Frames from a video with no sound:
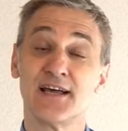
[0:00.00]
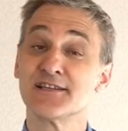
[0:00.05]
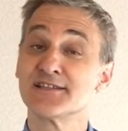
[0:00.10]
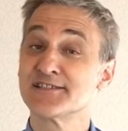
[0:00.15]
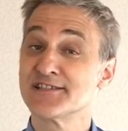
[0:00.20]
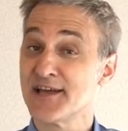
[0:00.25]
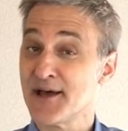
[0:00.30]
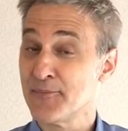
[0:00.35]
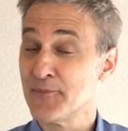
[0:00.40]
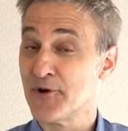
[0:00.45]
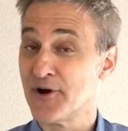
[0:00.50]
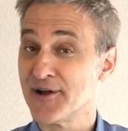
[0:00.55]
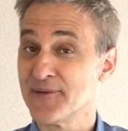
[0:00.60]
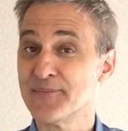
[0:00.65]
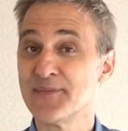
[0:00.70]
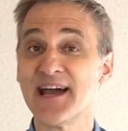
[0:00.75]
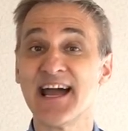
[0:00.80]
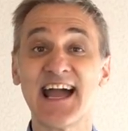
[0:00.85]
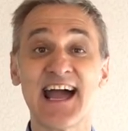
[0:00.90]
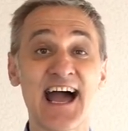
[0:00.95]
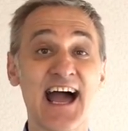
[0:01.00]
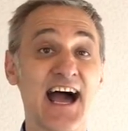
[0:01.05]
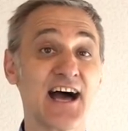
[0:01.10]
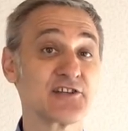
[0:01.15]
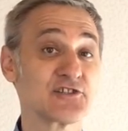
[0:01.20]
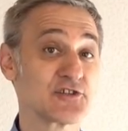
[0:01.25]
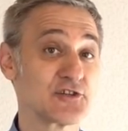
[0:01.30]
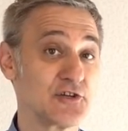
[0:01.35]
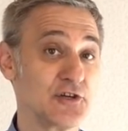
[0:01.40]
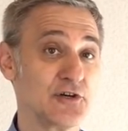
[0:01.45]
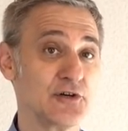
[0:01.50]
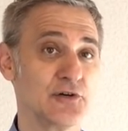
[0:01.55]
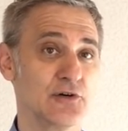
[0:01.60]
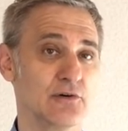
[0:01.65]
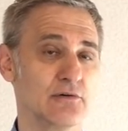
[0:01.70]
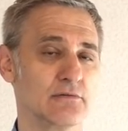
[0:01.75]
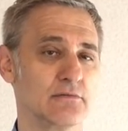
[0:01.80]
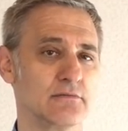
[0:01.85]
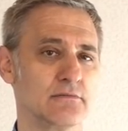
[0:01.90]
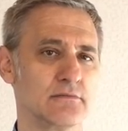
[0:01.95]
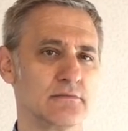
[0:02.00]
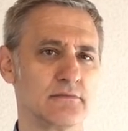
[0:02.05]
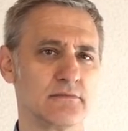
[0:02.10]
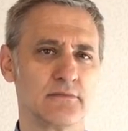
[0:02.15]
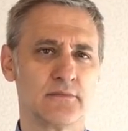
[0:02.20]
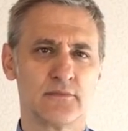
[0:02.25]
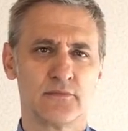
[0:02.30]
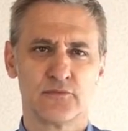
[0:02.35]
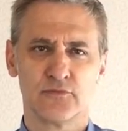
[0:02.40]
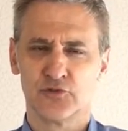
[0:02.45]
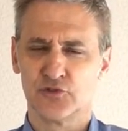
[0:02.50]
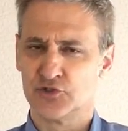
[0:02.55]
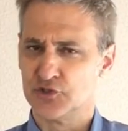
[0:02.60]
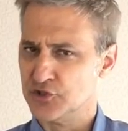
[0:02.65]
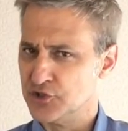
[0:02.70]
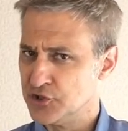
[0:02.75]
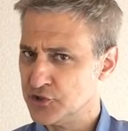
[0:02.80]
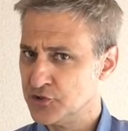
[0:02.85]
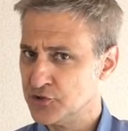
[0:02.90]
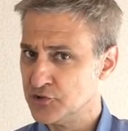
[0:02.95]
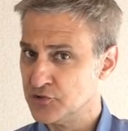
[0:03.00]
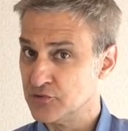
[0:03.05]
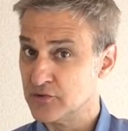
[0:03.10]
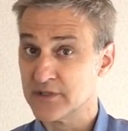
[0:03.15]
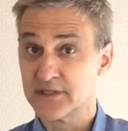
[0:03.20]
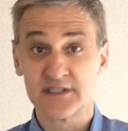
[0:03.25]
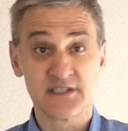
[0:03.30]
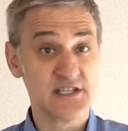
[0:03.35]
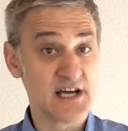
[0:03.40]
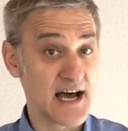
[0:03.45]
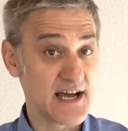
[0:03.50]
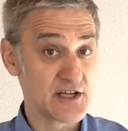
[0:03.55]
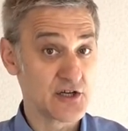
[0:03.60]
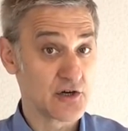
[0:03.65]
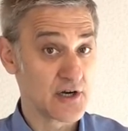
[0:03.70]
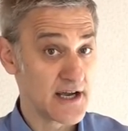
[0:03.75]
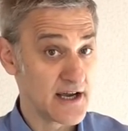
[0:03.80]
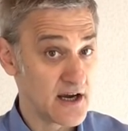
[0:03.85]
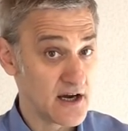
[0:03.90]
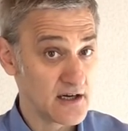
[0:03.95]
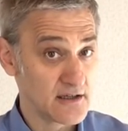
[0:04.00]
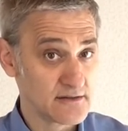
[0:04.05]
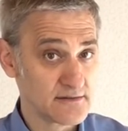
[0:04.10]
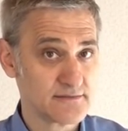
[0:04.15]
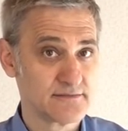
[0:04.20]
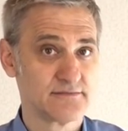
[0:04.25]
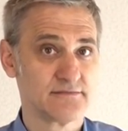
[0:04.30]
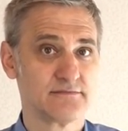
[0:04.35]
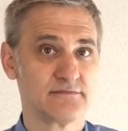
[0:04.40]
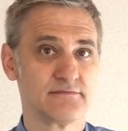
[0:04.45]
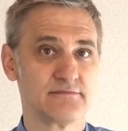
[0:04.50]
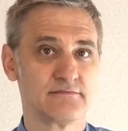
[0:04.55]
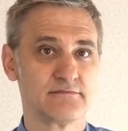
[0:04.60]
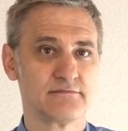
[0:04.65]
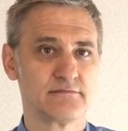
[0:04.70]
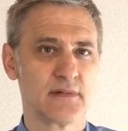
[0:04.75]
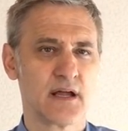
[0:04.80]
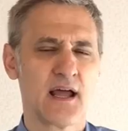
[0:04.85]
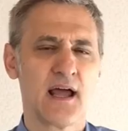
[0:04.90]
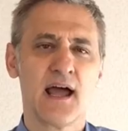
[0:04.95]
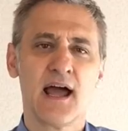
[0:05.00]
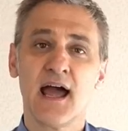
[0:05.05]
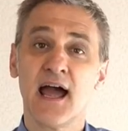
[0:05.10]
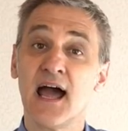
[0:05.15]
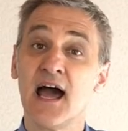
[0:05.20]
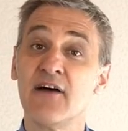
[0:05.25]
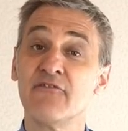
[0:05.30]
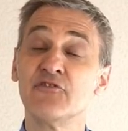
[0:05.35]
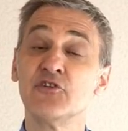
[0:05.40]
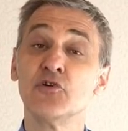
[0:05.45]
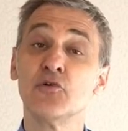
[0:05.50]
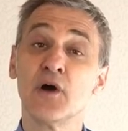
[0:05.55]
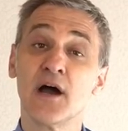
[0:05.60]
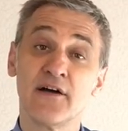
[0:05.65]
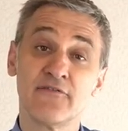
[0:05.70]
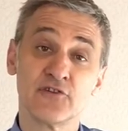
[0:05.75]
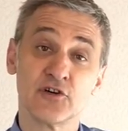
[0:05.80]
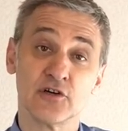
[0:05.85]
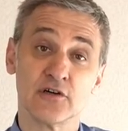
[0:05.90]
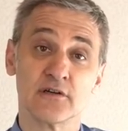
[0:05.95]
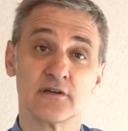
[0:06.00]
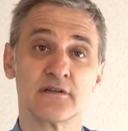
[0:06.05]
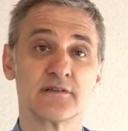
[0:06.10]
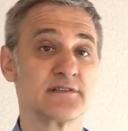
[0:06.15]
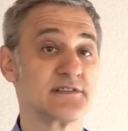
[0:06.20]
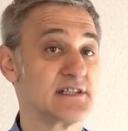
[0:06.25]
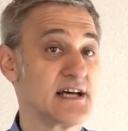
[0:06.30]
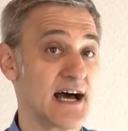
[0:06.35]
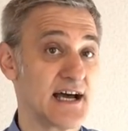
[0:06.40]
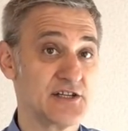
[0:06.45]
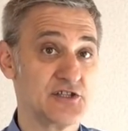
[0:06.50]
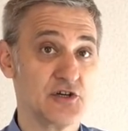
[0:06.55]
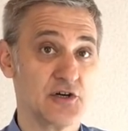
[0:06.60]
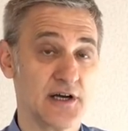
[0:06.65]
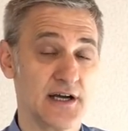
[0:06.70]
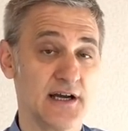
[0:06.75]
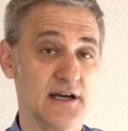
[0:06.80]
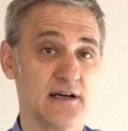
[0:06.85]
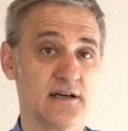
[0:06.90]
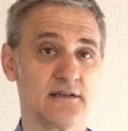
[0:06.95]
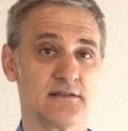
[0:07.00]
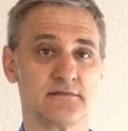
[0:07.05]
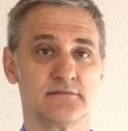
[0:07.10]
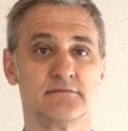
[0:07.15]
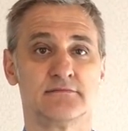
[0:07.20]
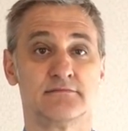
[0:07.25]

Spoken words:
Someone may ask you, do you dye your hair? Have you ever dyed your hair?